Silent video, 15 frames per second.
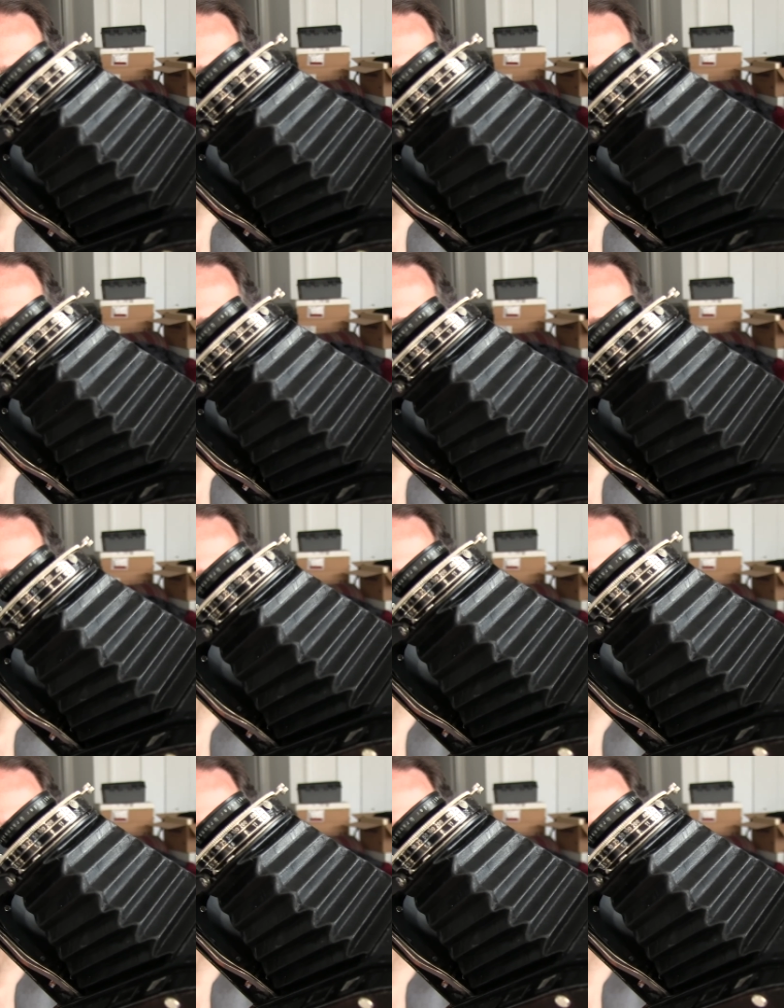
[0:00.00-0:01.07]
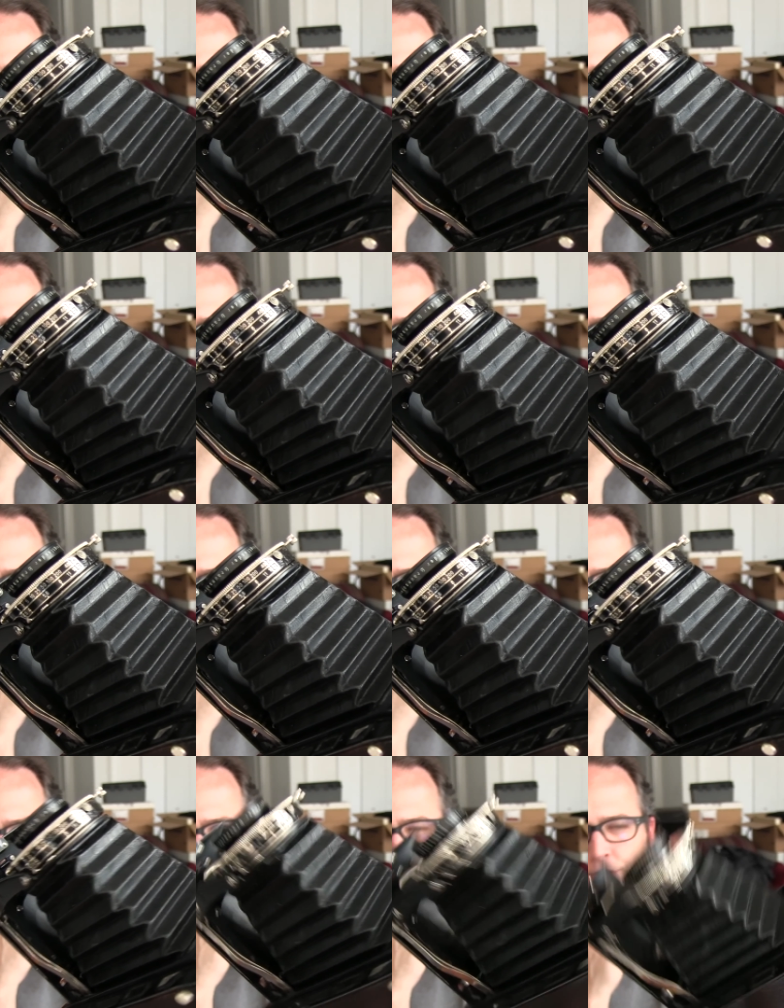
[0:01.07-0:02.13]
the switch, and basically that's how you set your
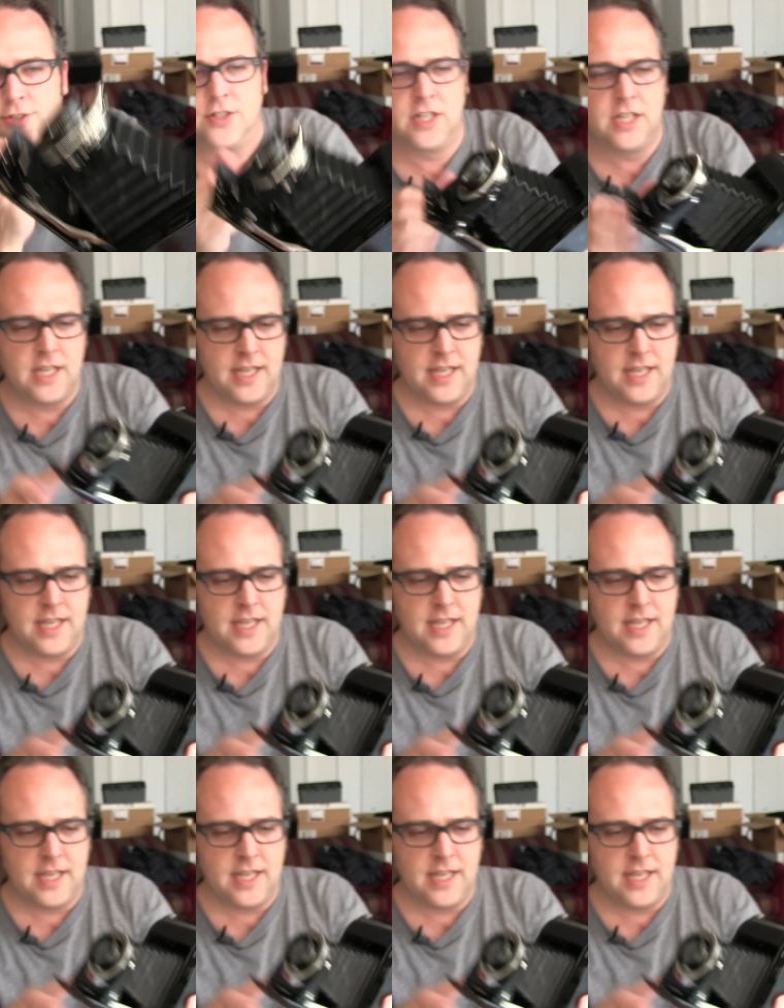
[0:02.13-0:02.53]
aperture.